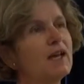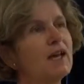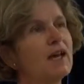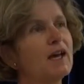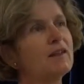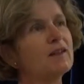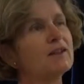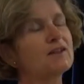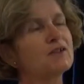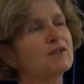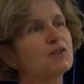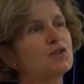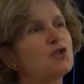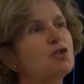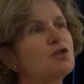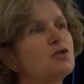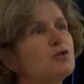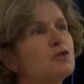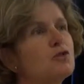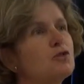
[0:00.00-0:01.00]
and there's this
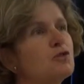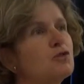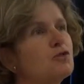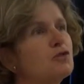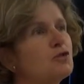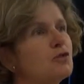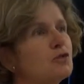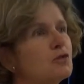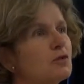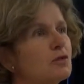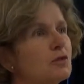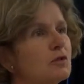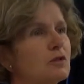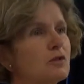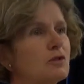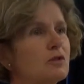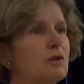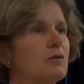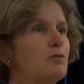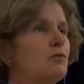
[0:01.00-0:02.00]
huge
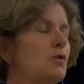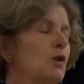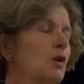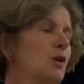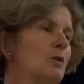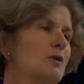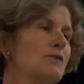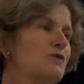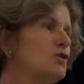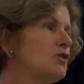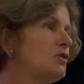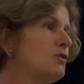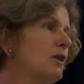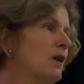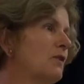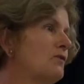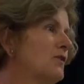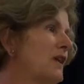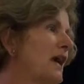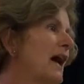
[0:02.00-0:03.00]
row
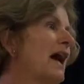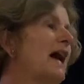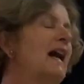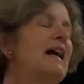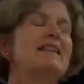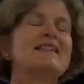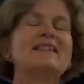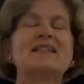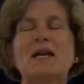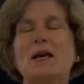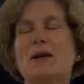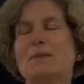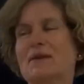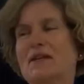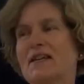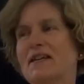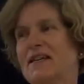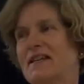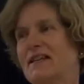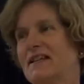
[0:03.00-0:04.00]
of cars
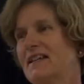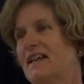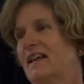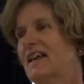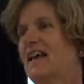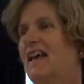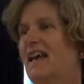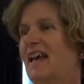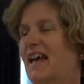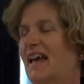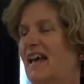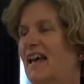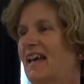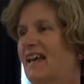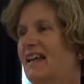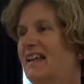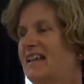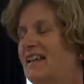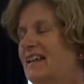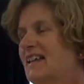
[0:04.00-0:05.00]
coming in,
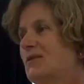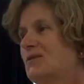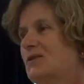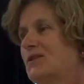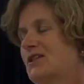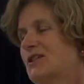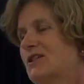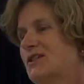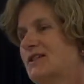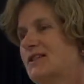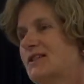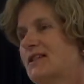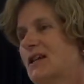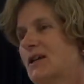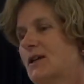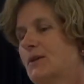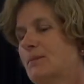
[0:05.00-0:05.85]
and it was just